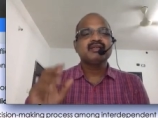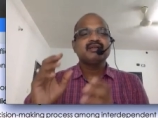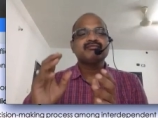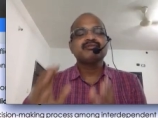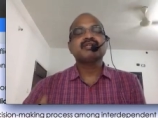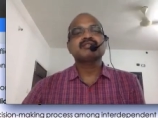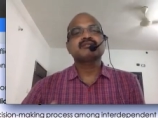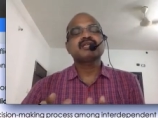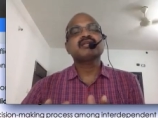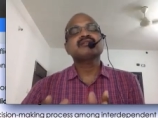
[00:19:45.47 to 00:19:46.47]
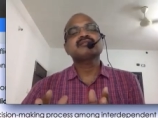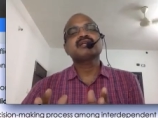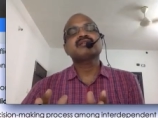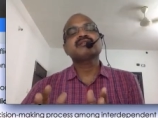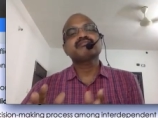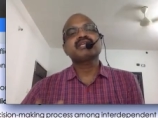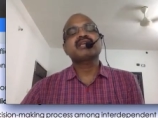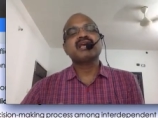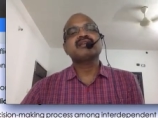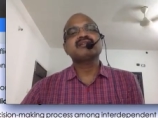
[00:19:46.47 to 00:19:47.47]
first there is there is a
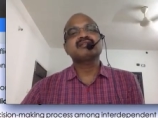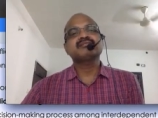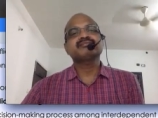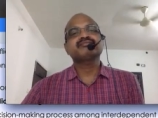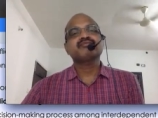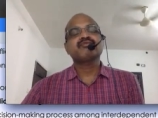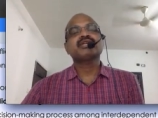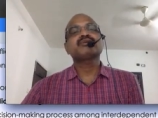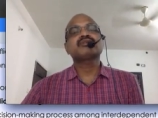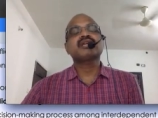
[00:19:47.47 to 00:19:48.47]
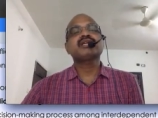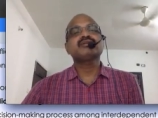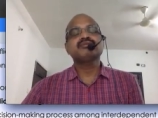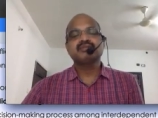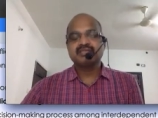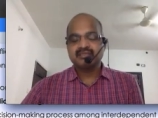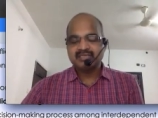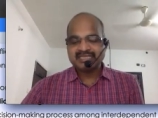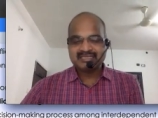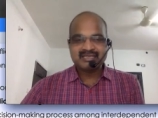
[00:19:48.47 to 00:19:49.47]
mechanism where you try to
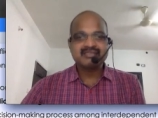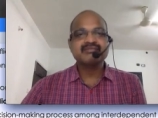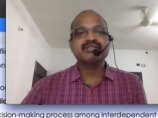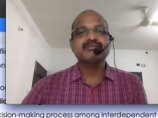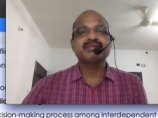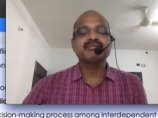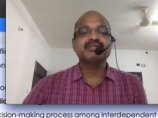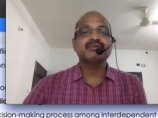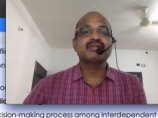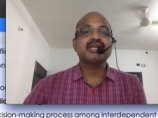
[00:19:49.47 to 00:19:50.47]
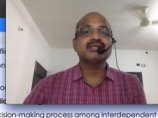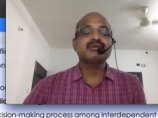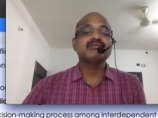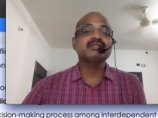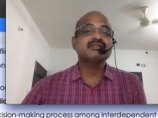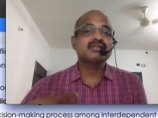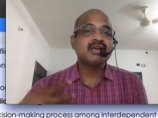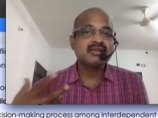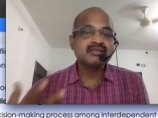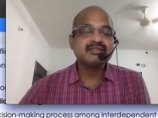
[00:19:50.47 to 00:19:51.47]
discuss with the people you try to give a
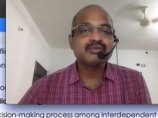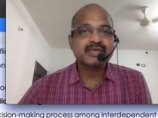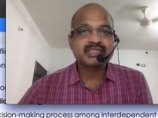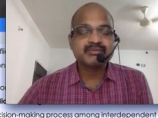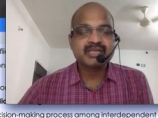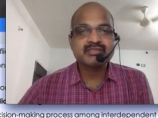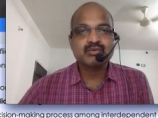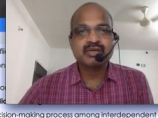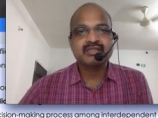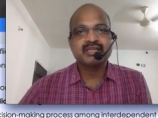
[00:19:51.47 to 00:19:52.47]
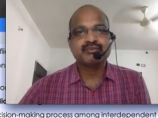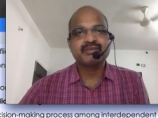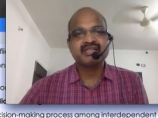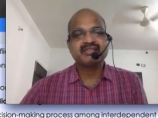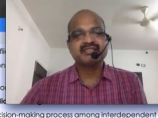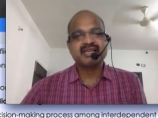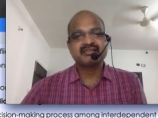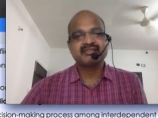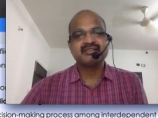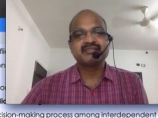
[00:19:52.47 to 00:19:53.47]
chance to express what their opinion is
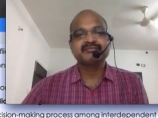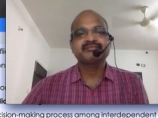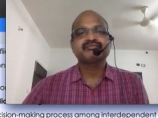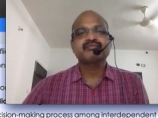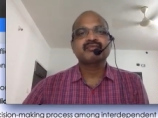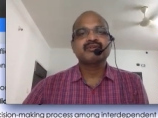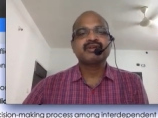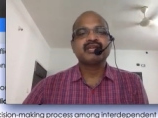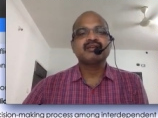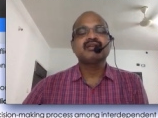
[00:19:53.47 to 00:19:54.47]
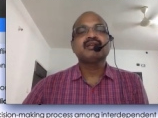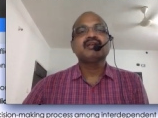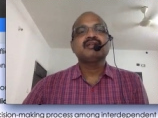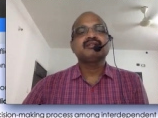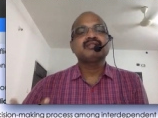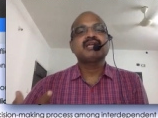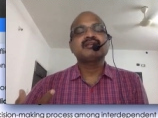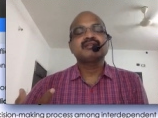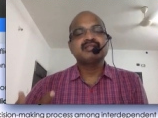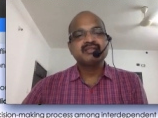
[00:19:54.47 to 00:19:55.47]
actually okay
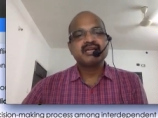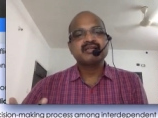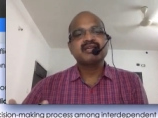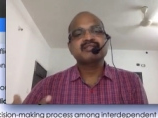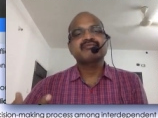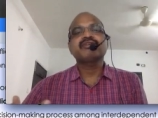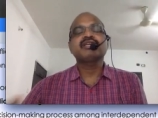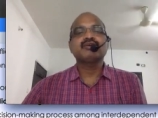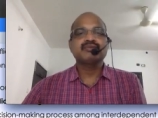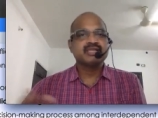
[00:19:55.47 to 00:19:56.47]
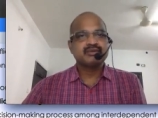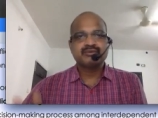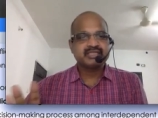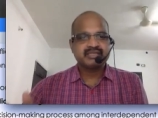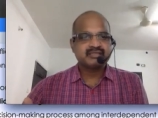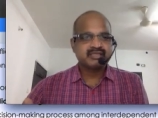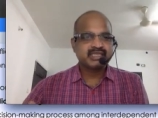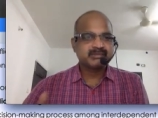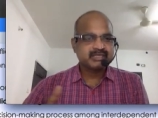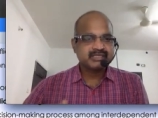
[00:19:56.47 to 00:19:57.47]
then in that case win-lose negotiation
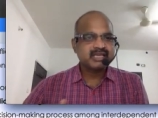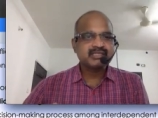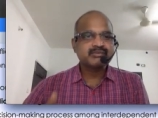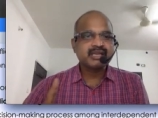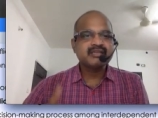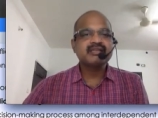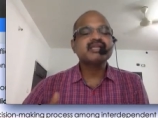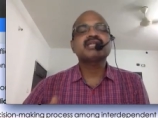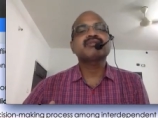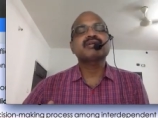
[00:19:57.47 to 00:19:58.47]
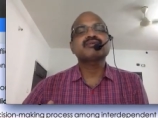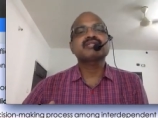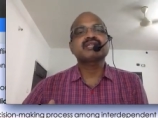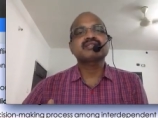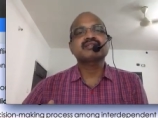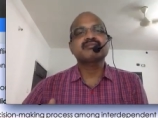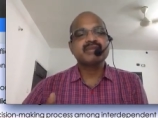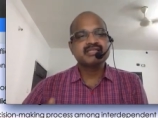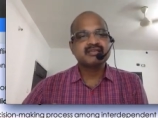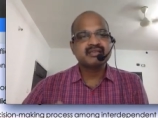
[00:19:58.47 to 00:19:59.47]
takes place next one integrative negotiation
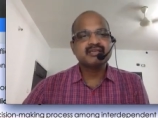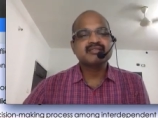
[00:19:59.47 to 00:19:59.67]
basically is